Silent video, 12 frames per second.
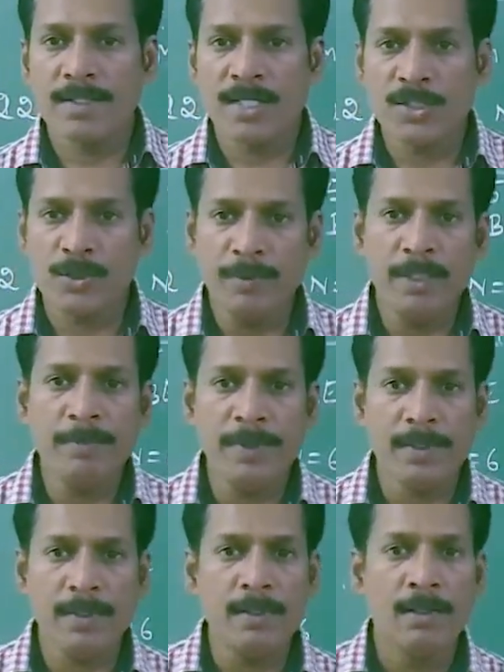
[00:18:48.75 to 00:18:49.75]
This has to be
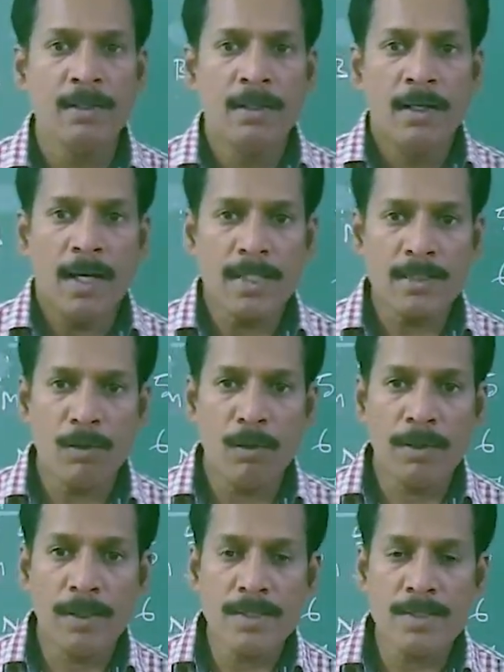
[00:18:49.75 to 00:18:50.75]
repeated as
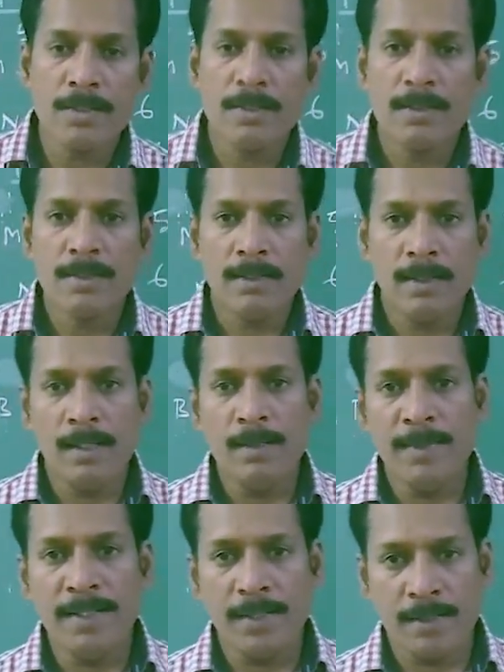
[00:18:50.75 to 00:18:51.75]
long as the
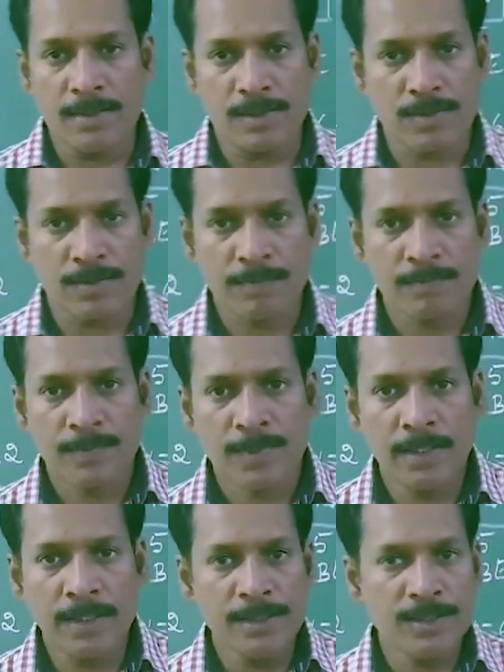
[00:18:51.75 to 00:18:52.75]
element
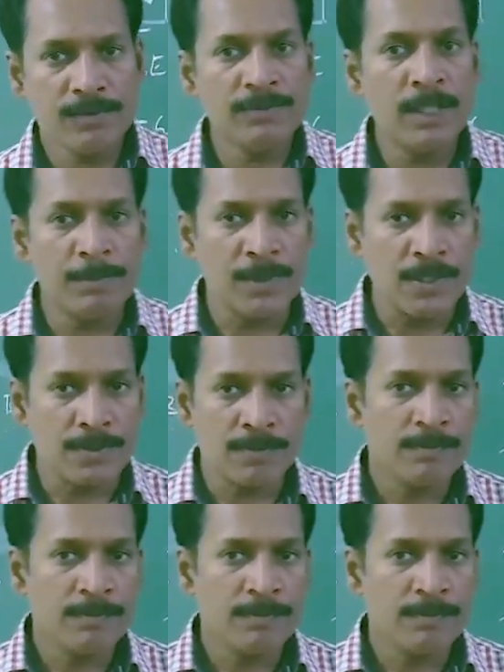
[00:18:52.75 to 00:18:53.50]
exists. The range of numbers.